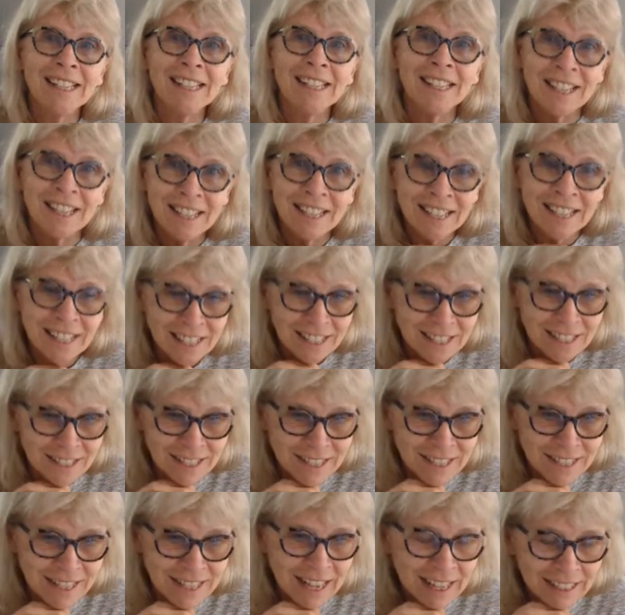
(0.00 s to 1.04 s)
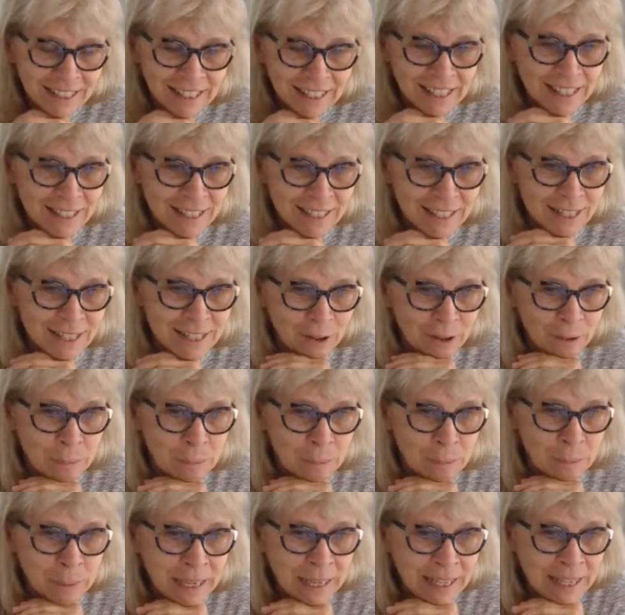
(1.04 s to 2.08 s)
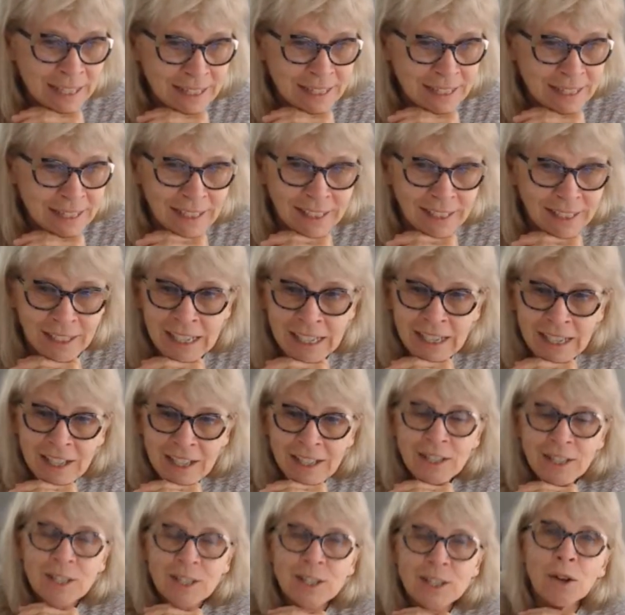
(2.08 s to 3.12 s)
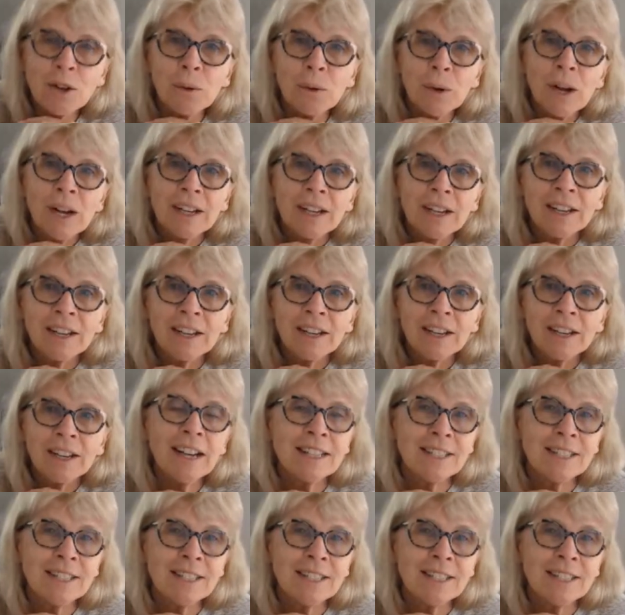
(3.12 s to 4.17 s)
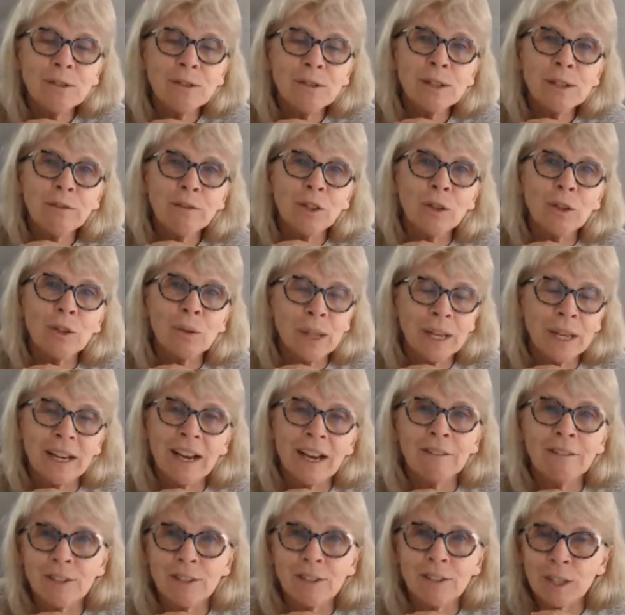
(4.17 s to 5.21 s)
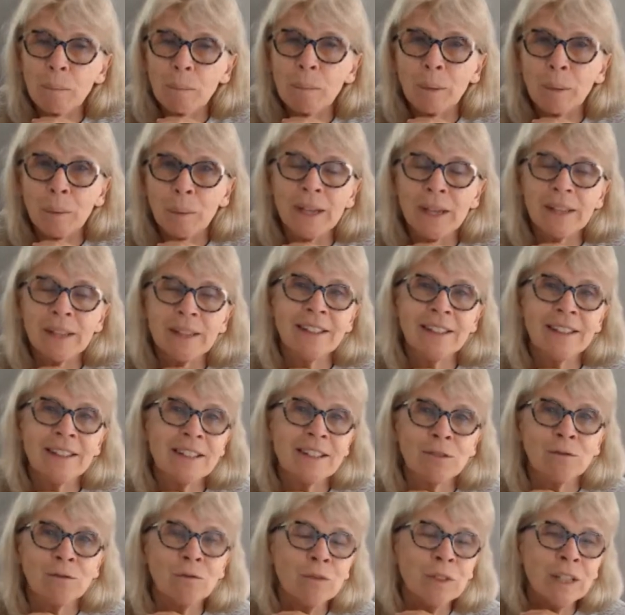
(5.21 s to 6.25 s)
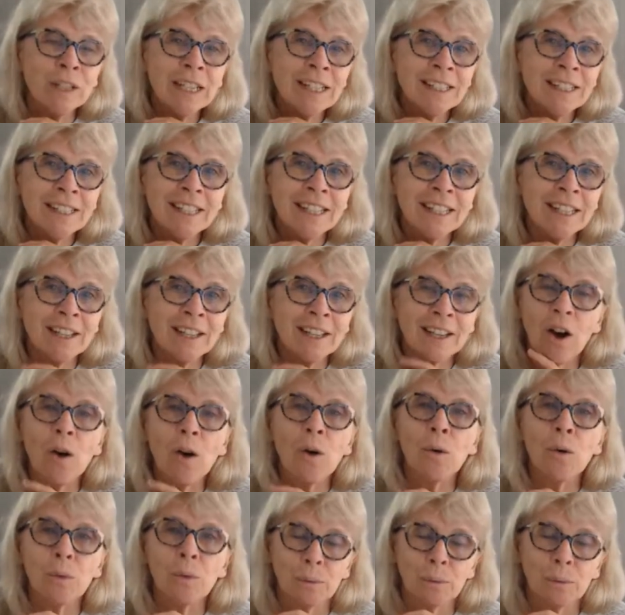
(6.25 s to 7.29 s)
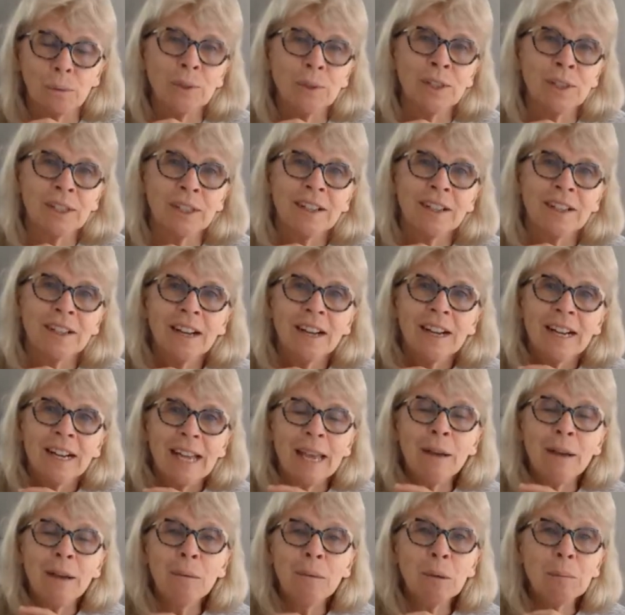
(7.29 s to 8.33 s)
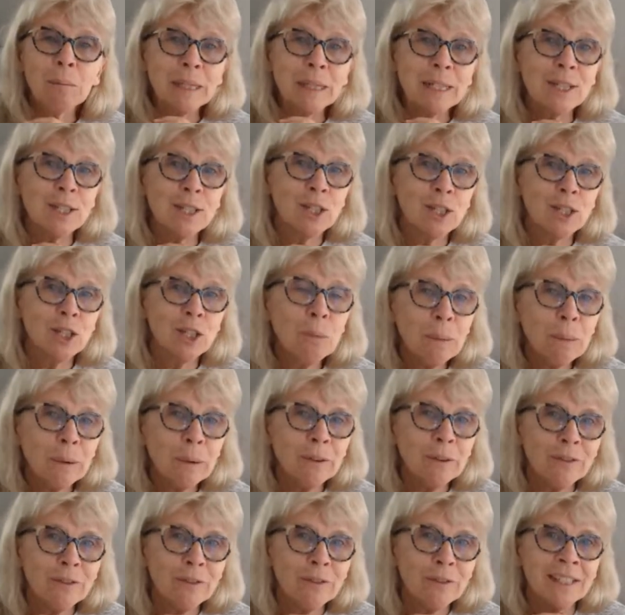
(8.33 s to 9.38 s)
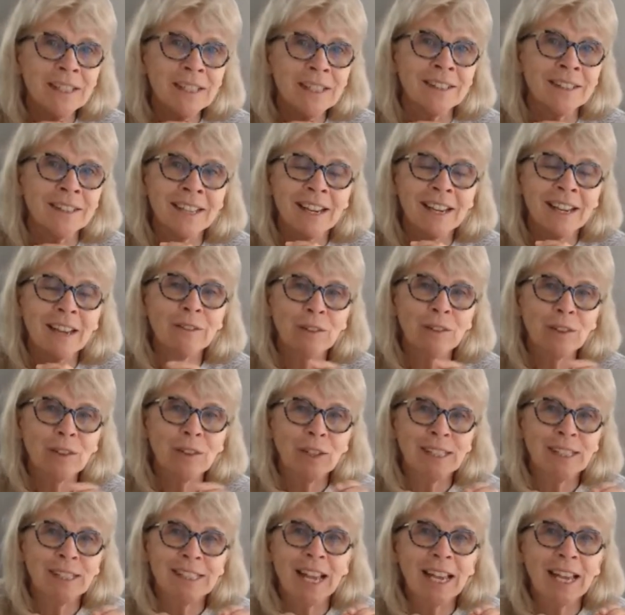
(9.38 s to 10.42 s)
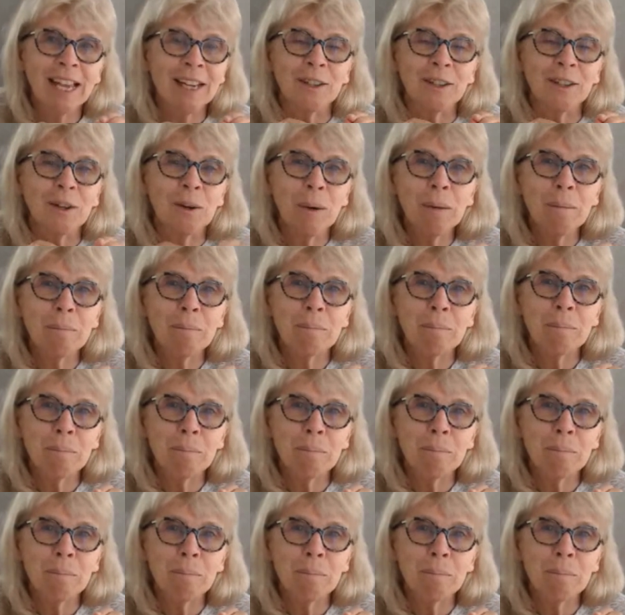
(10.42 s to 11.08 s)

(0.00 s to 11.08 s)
years. That is amazing. So, guys, those of you that have Tupperware that's really old, it would be super fun if you could take a quick